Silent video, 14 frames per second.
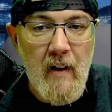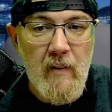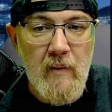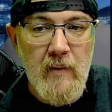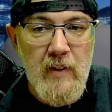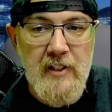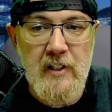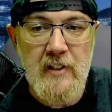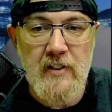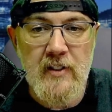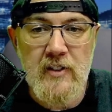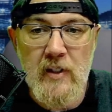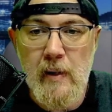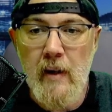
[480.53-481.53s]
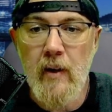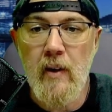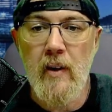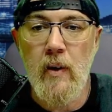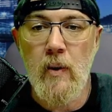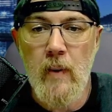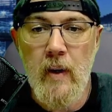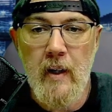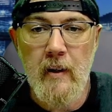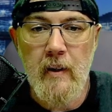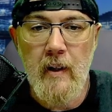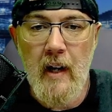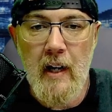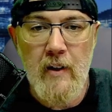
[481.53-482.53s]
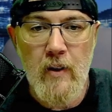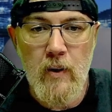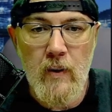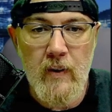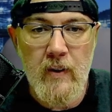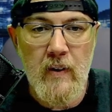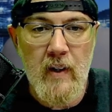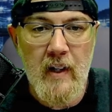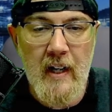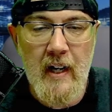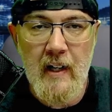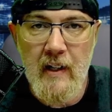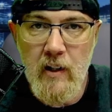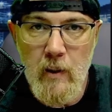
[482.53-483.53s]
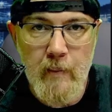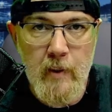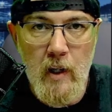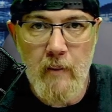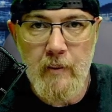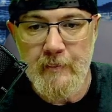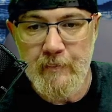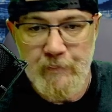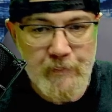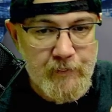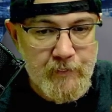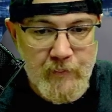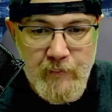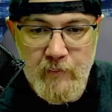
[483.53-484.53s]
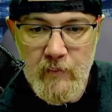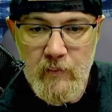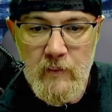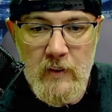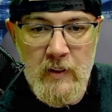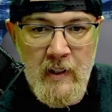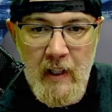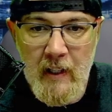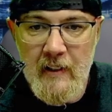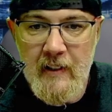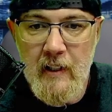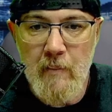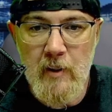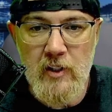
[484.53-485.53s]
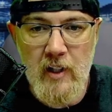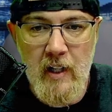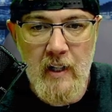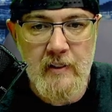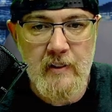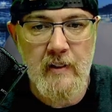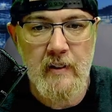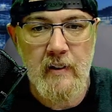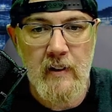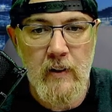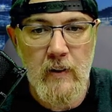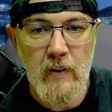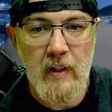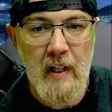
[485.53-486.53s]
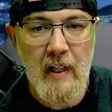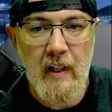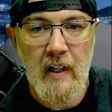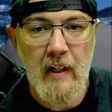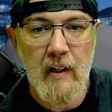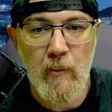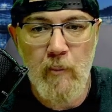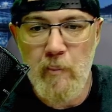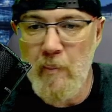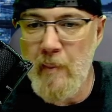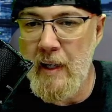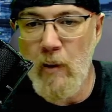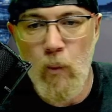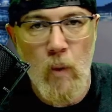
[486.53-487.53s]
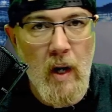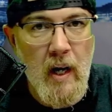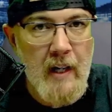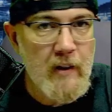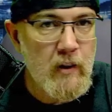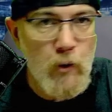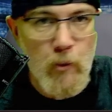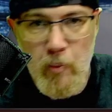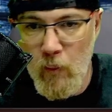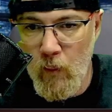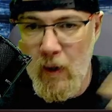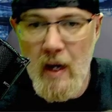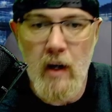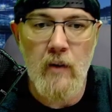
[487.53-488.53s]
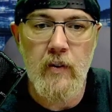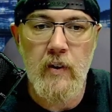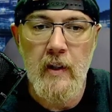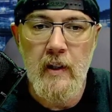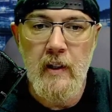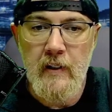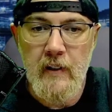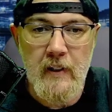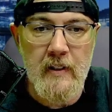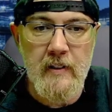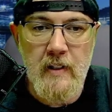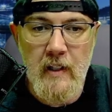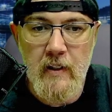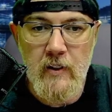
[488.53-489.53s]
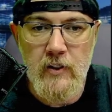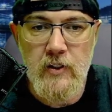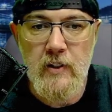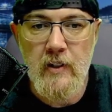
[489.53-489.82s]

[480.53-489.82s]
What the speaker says: this is a scenario where I know, you know, I kind of hear him coming. I take my shots, you know, and I kind of make a wide loop around the containers,